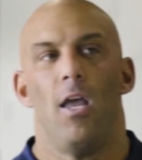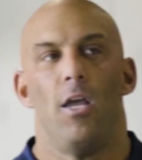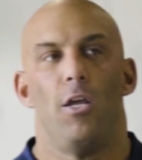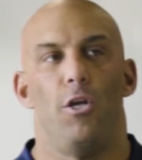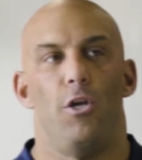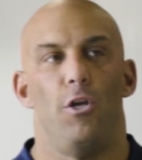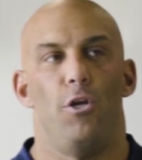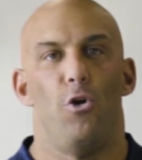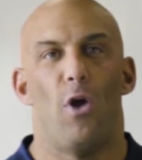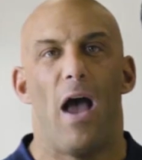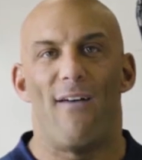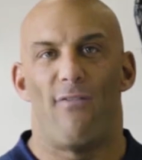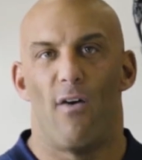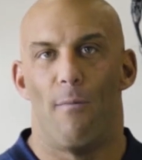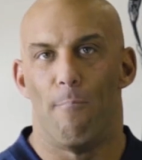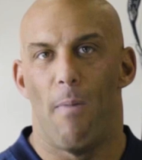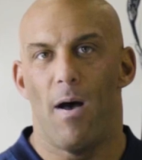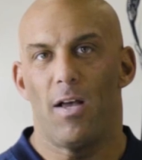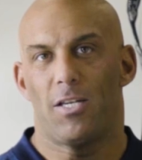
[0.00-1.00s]
you have
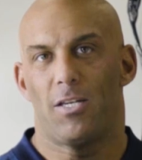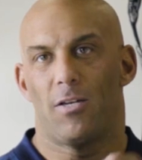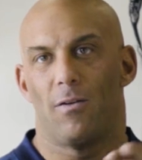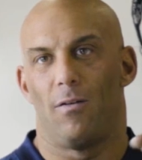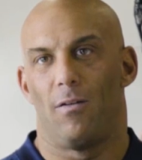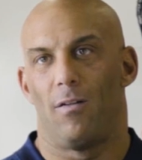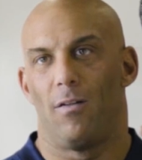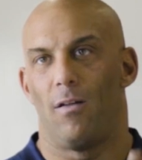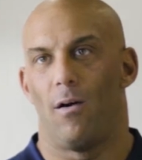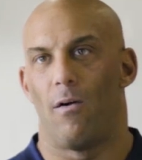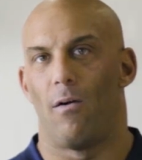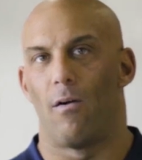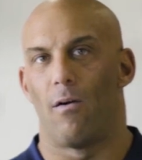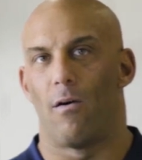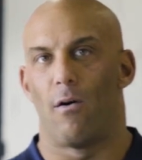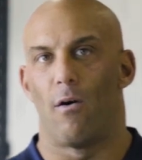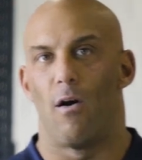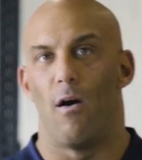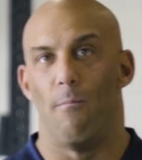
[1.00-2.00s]
a muscle
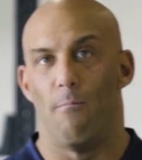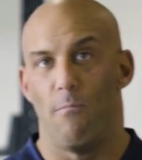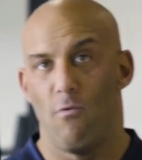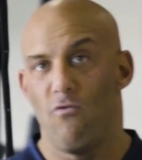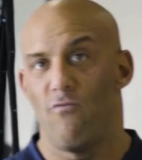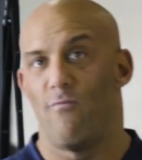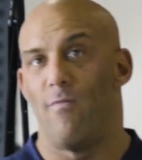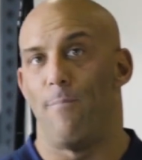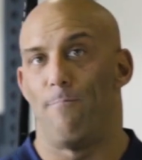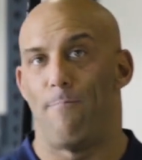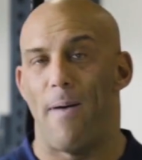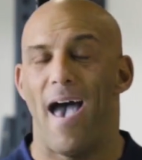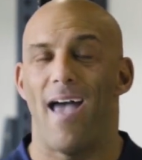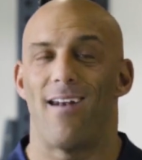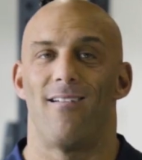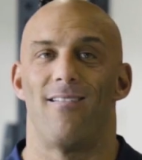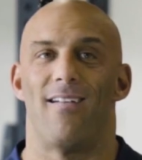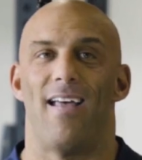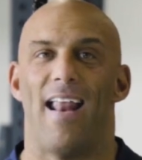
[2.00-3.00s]
or a movement
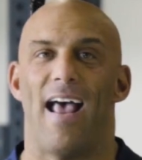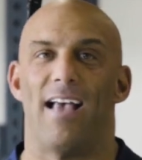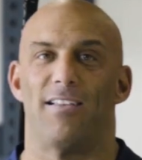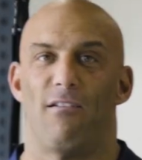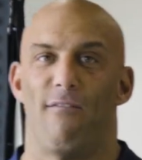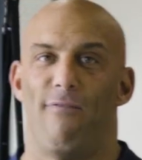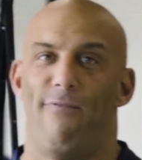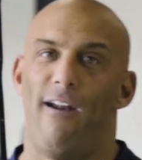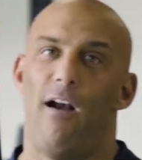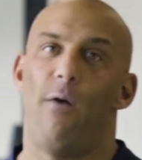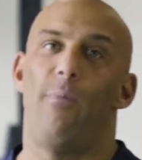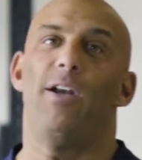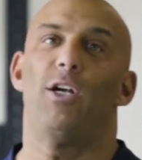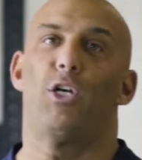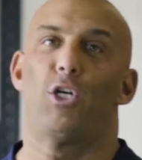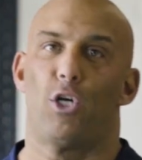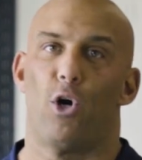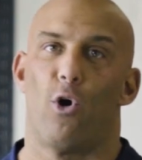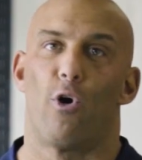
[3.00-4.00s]
pattern that has a very
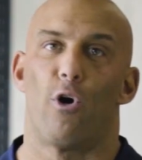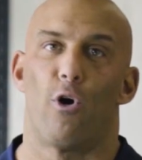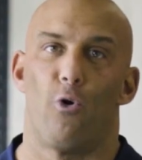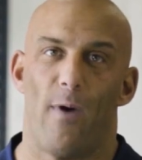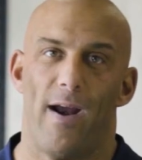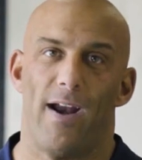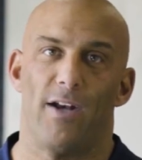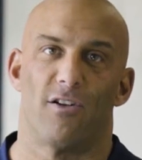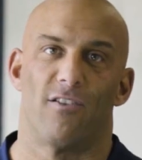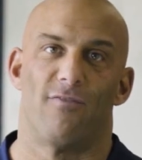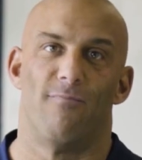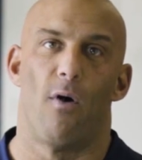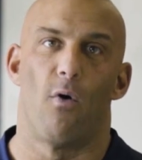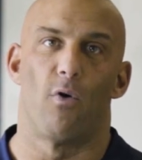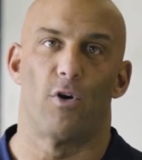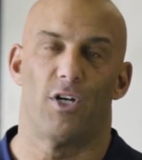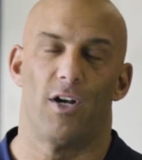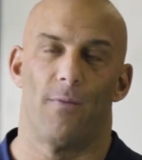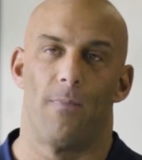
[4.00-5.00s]
short range of
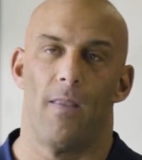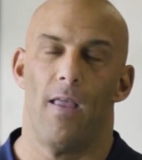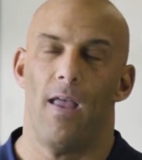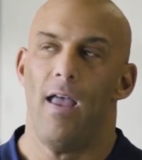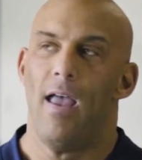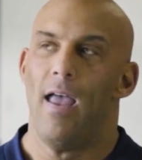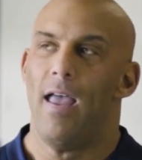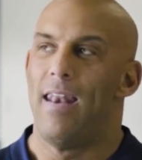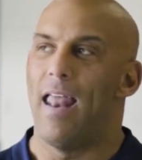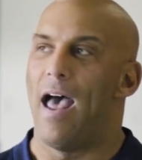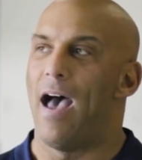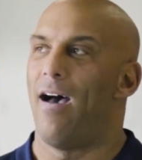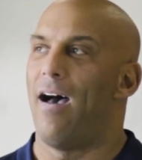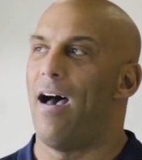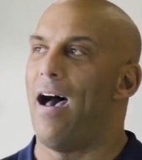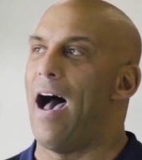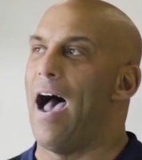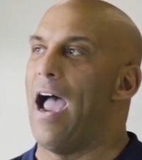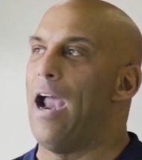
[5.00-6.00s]
motion.
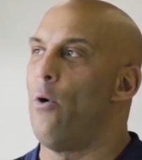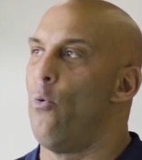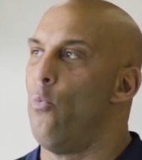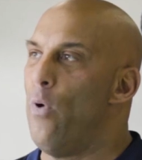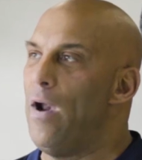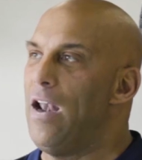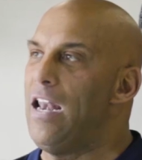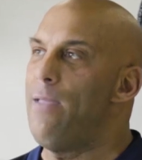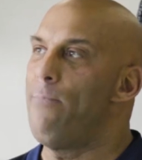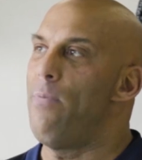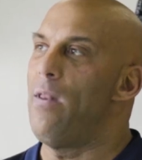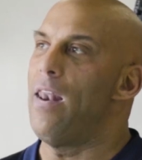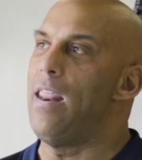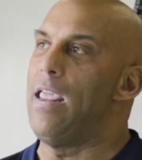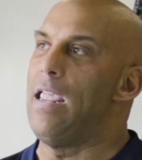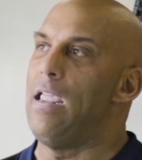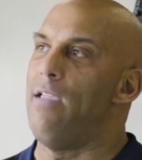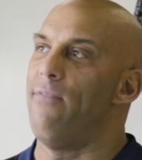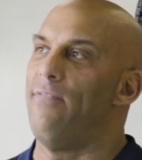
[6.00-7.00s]
Now, I really
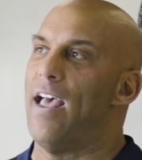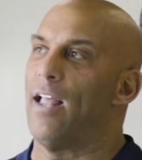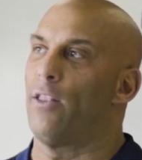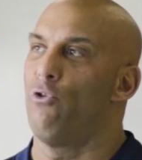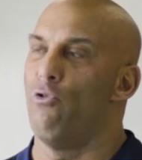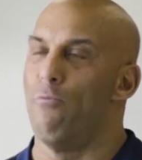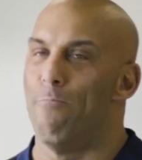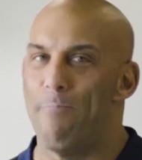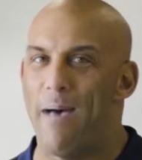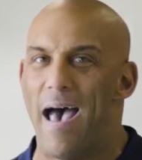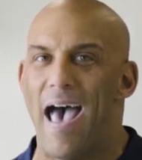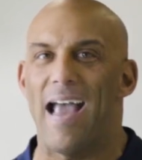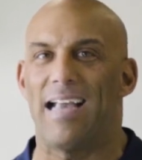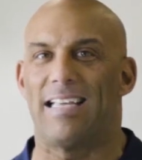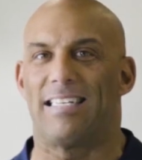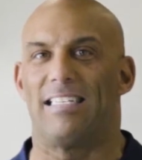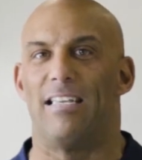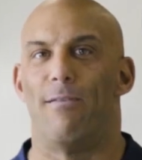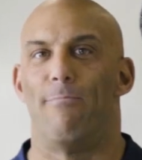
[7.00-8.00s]
believe that to
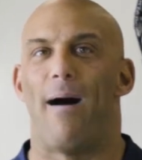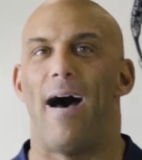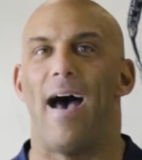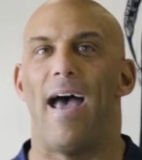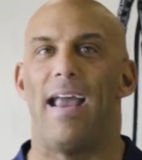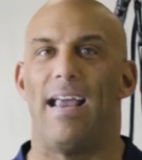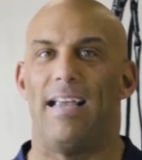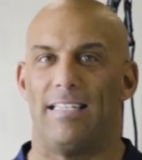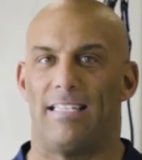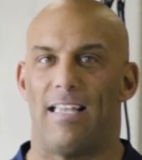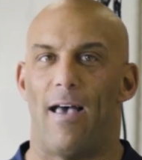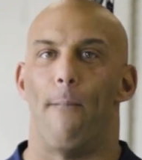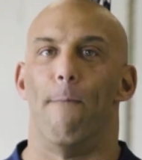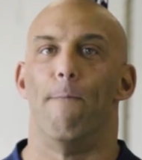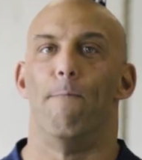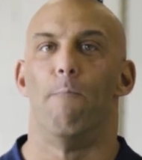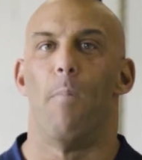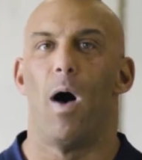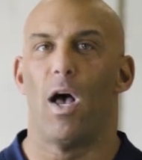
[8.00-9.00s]
maximize
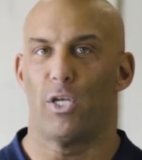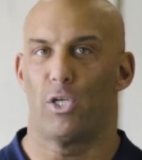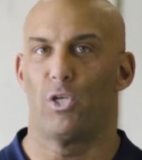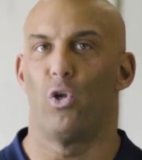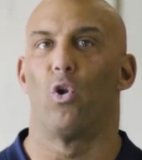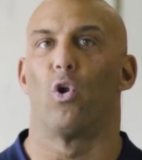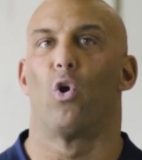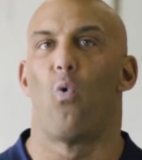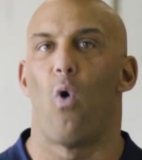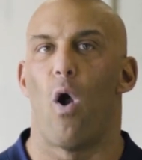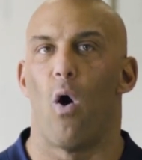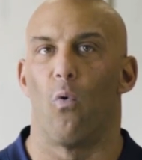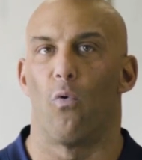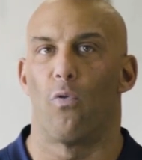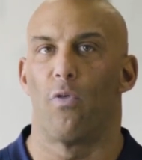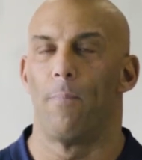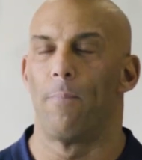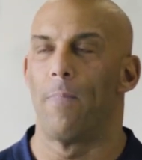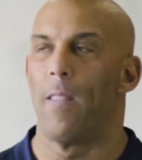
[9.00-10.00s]
muscle
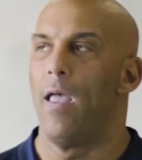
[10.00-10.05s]
growth,